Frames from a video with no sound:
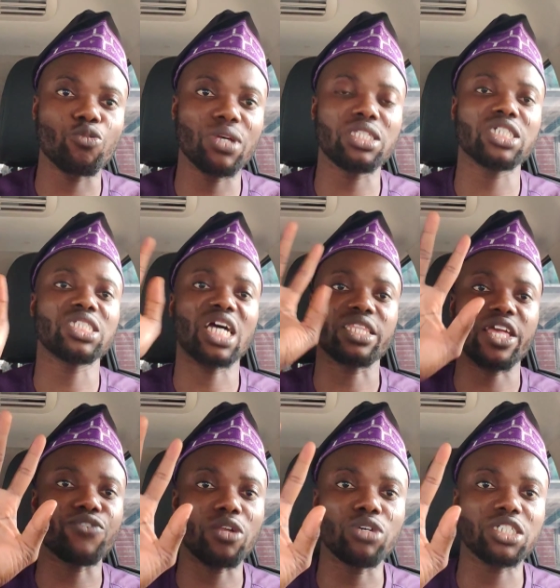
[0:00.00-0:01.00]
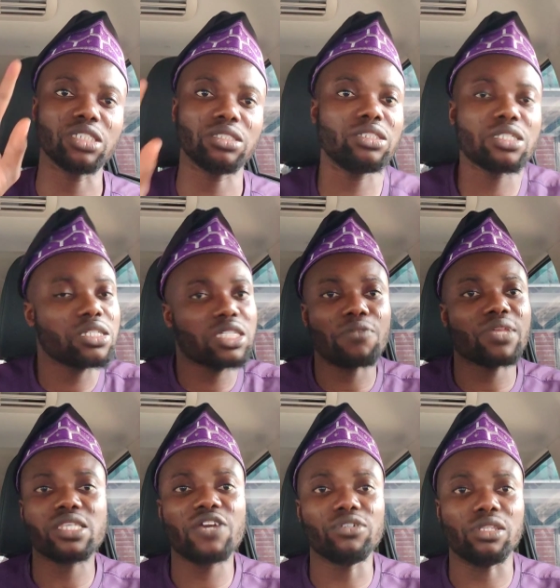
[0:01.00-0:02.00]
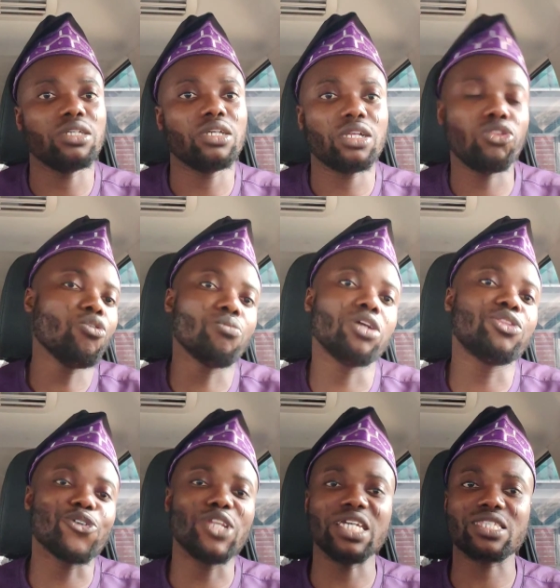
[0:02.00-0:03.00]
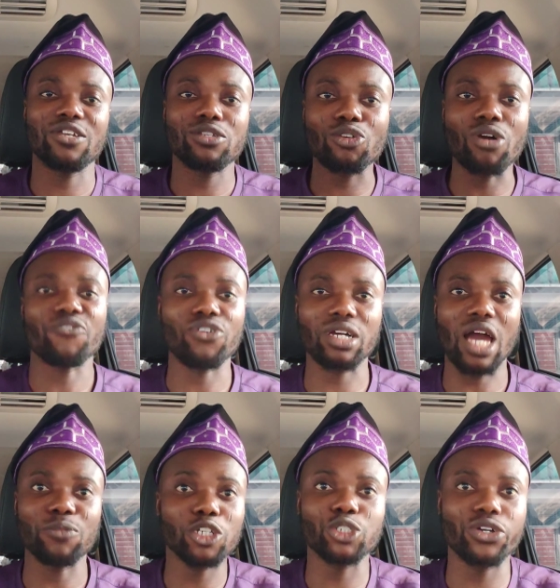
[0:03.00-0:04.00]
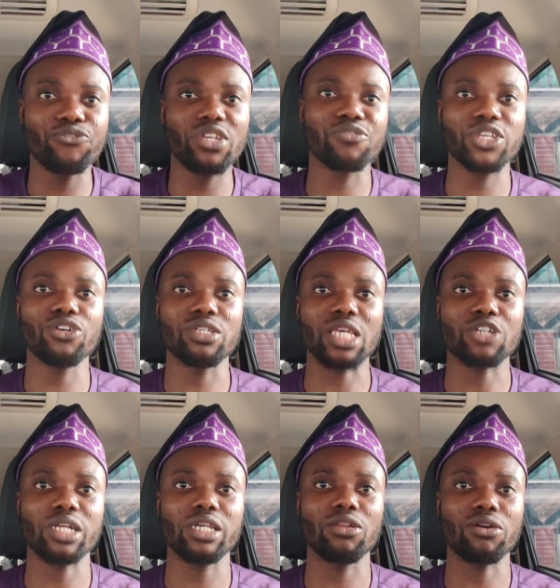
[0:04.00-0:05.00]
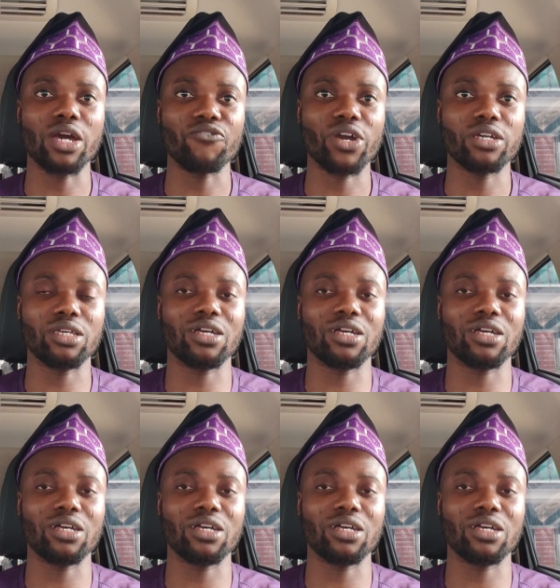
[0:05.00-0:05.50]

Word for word: documentation and evaluation. This is chapter seven. No more, no less. So I forget, I'm not sure if this video is actually longer,